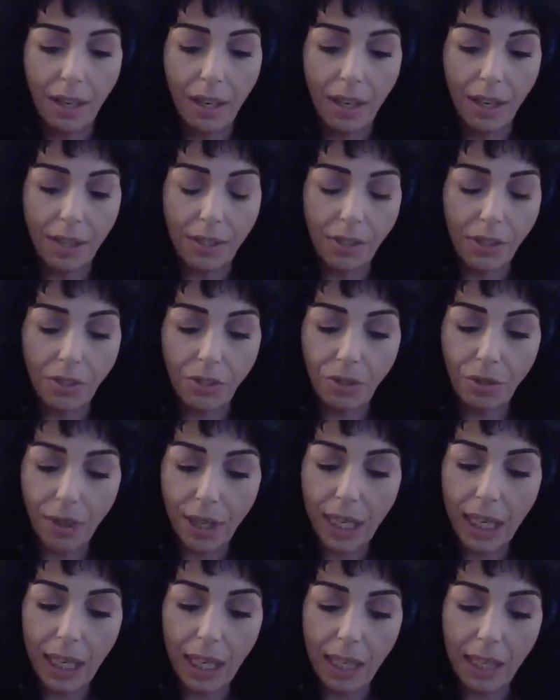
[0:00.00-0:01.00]
It's a
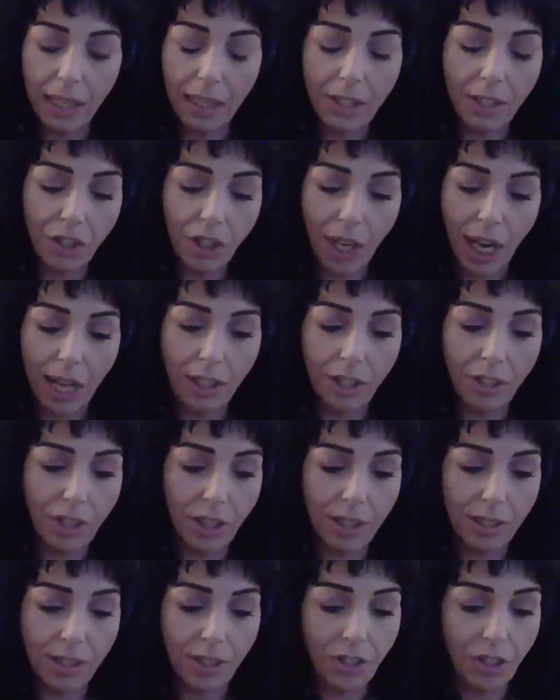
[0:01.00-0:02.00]
tricky and
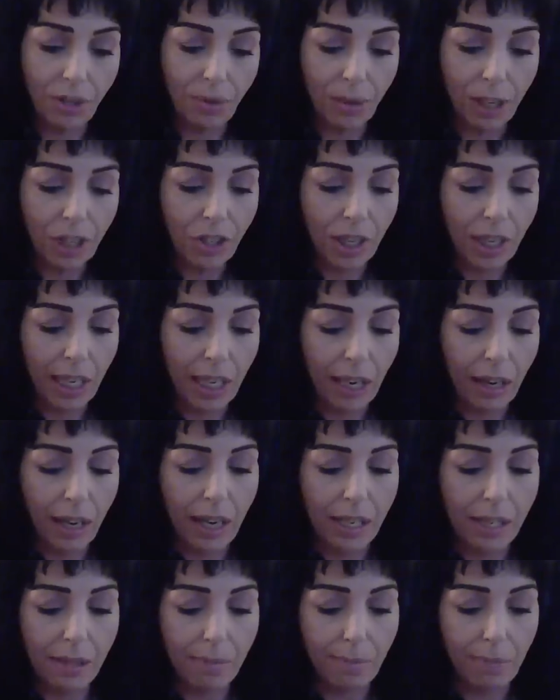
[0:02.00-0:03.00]
challenging situation,
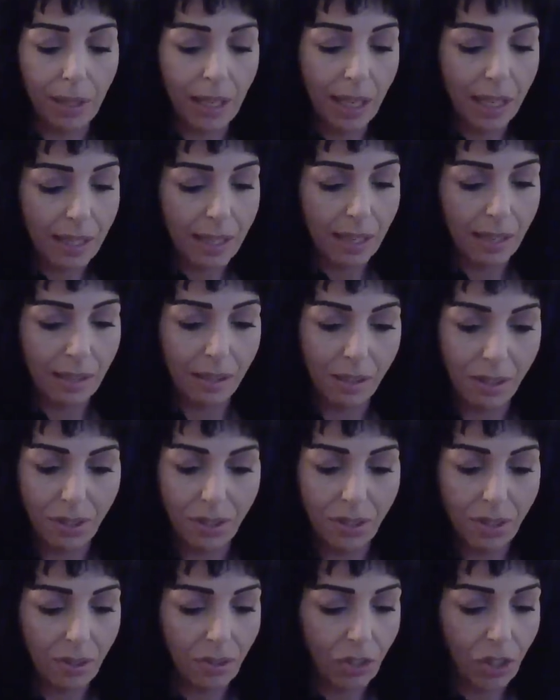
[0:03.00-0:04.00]
Aries. And because it
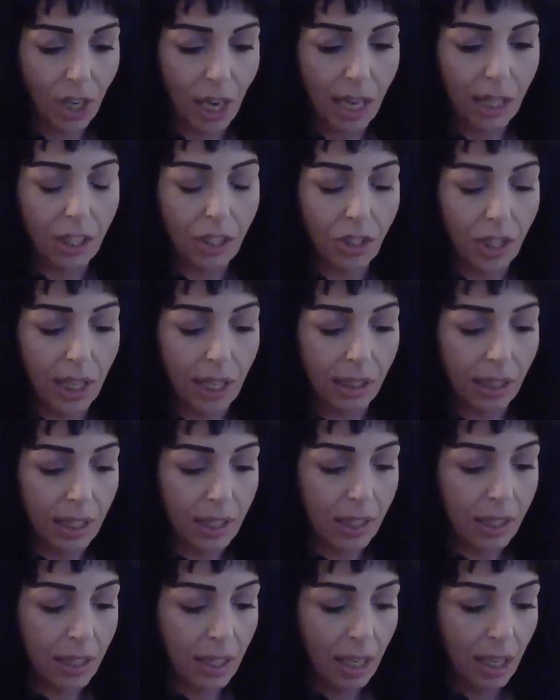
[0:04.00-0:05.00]
looks so challenging, let's